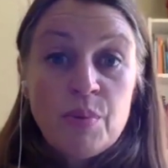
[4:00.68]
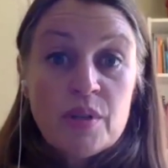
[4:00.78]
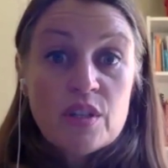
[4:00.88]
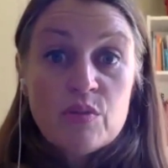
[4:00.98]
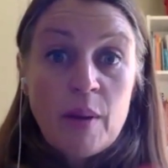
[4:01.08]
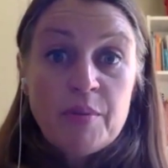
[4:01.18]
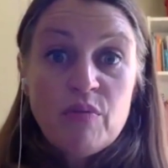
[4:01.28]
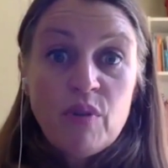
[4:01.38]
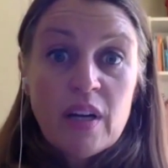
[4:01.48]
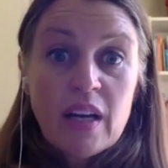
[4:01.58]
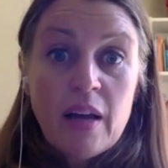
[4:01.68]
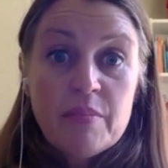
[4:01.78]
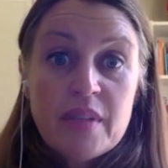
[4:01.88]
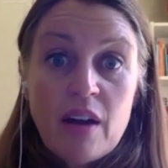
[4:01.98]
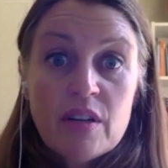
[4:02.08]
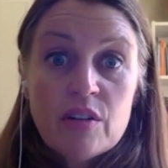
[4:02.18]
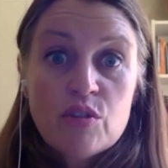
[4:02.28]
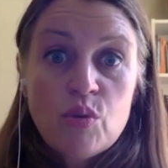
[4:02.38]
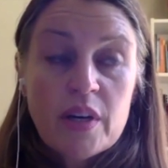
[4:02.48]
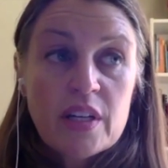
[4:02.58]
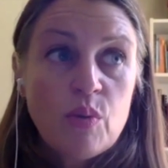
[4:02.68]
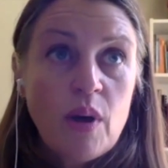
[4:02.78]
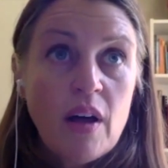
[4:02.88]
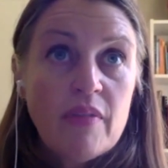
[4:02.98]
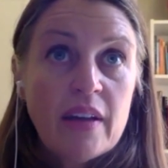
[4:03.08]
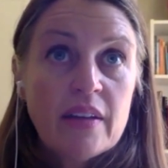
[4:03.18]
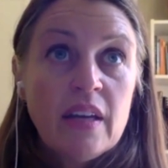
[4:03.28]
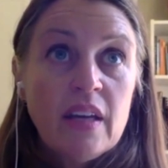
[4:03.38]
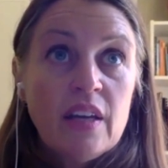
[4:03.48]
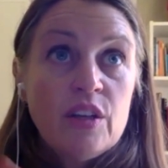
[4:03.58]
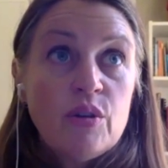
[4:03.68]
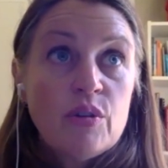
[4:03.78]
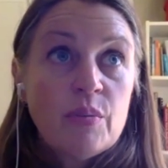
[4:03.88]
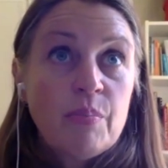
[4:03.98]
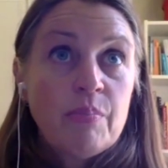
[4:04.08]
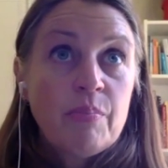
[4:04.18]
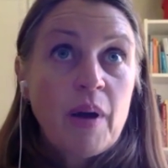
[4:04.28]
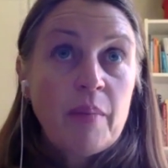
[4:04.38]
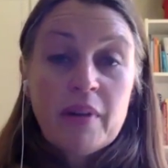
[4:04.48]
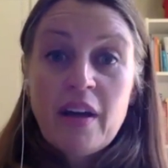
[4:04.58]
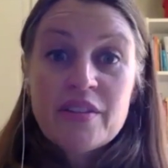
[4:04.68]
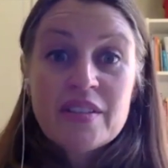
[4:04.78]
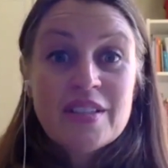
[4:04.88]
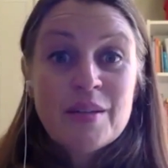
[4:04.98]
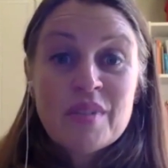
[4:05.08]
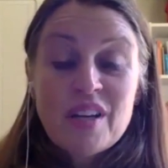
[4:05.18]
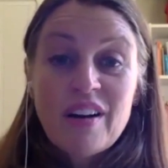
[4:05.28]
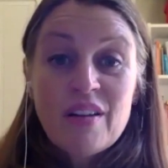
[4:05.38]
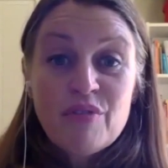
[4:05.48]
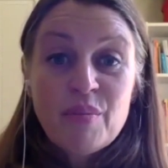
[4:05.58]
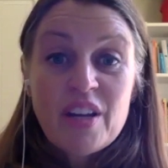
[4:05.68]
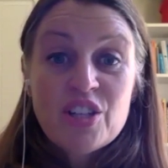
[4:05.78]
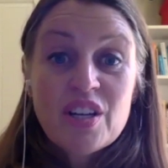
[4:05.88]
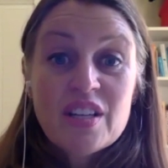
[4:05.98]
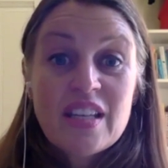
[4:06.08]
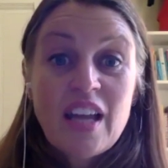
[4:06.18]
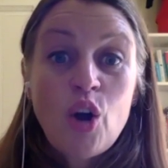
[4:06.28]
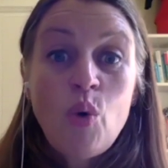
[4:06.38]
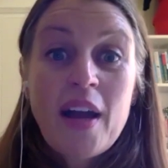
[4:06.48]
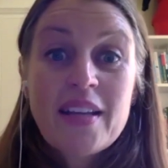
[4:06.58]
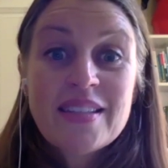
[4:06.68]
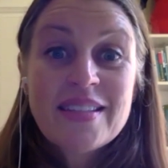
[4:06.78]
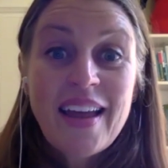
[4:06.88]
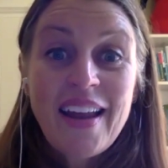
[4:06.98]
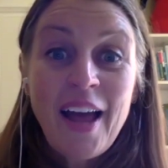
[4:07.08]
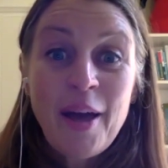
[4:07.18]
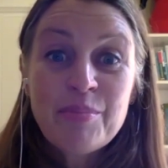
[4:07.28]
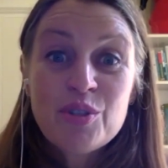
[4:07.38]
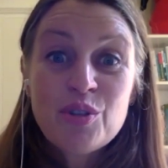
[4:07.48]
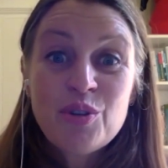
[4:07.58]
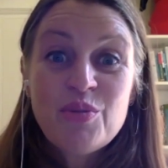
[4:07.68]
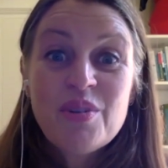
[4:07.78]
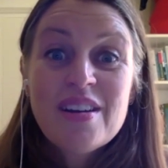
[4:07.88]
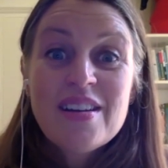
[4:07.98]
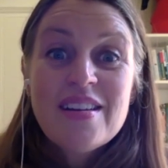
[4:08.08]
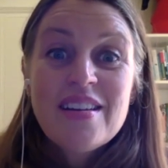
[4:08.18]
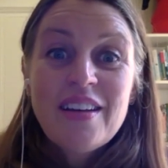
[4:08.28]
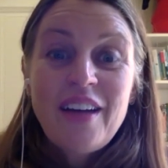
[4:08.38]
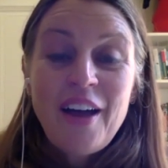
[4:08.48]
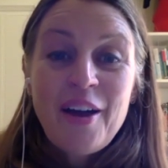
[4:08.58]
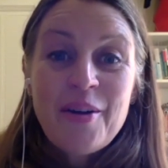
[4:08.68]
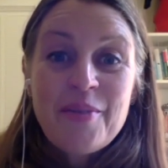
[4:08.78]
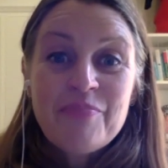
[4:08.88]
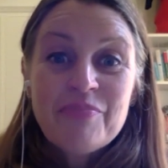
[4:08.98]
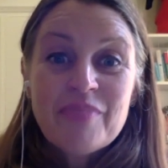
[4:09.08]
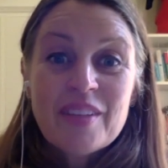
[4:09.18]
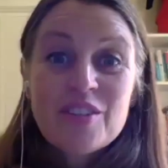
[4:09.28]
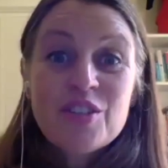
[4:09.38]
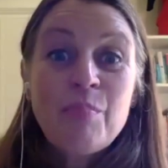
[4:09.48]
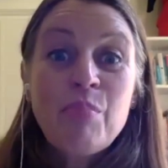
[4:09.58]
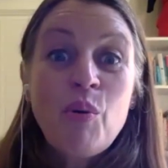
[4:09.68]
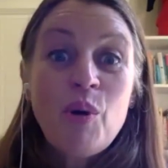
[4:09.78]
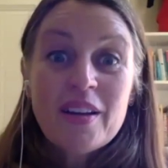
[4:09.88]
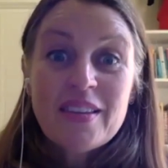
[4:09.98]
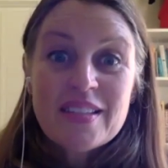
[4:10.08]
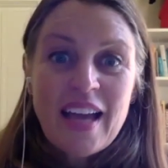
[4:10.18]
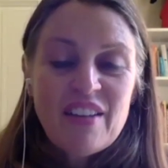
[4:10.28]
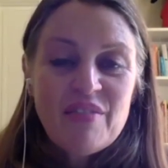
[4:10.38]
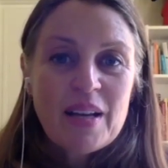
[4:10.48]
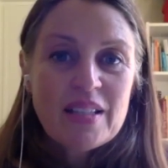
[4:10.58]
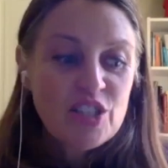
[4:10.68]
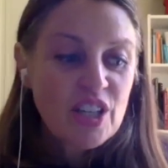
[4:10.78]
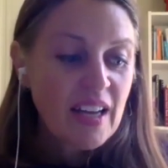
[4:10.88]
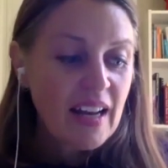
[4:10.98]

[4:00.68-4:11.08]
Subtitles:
disruptive when it comes out in 2012, and the public health systems and our information is not quite set up to support this kind of messaging